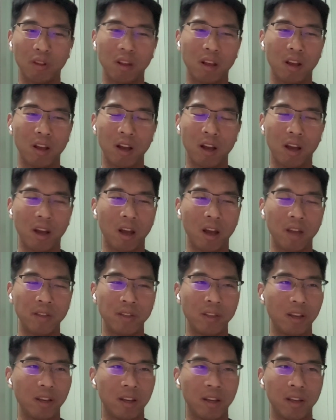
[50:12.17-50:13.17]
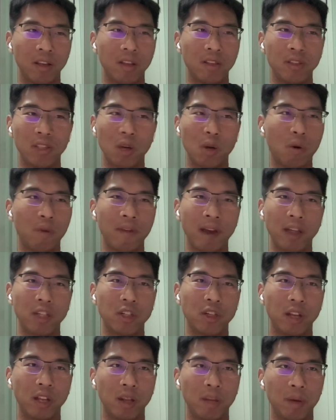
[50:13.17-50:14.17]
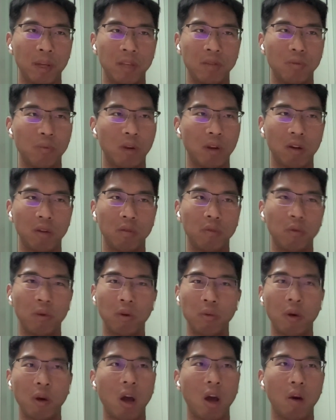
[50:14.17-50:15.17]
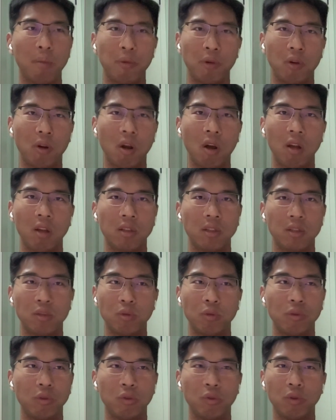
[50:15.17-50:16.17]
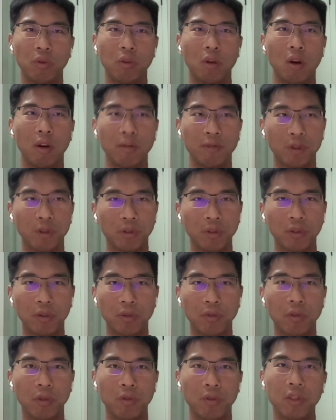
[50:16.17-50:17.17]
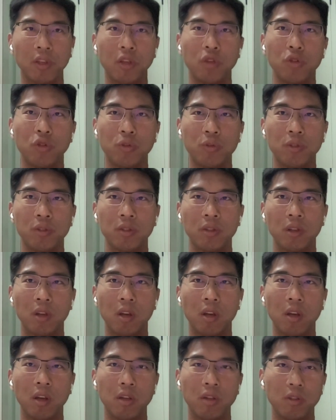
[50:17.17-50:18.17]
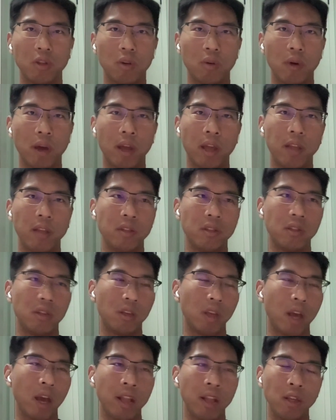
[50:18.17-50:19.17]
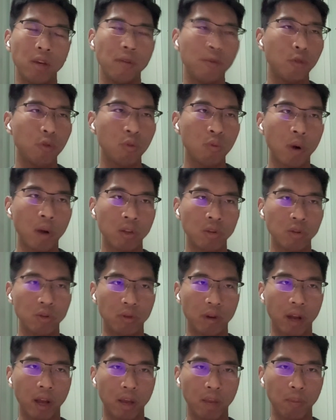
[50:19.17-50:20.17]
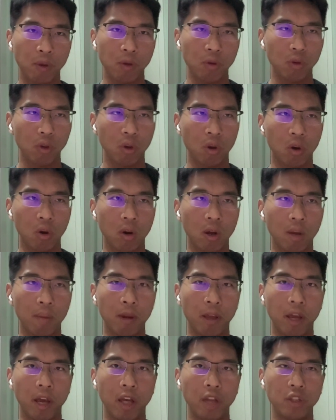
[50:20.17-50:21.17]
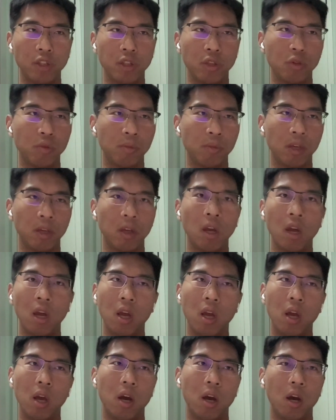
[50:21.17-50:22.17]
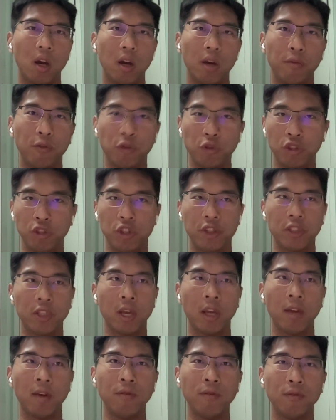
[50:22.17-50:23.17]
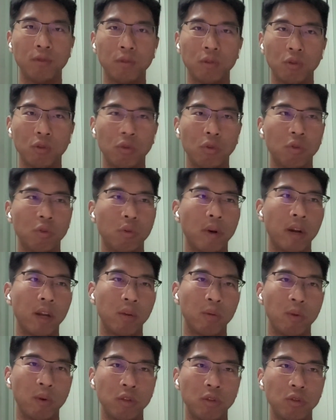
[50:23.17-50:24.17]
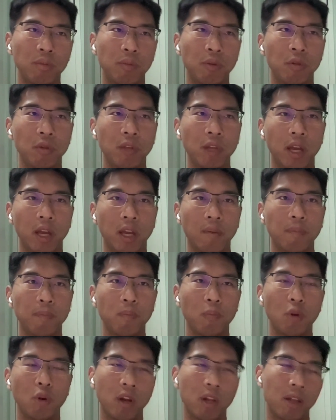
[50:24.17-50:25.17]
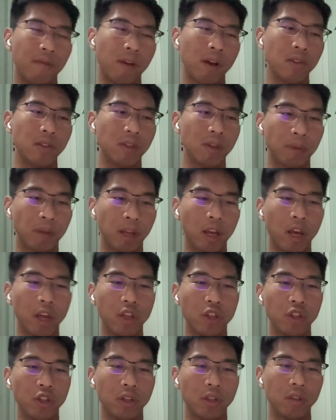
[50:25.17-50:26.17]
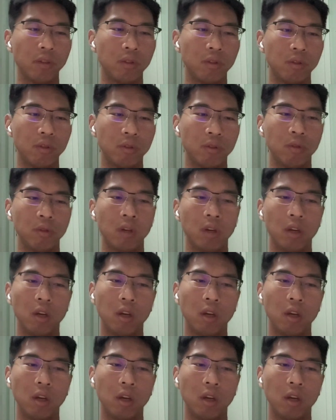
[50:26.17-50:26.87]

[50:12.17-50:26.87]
I think a SQL vector database will help you a lot to resolve those issues. So and if you want to like build your application to be future safe, you really want to build a more advanced application to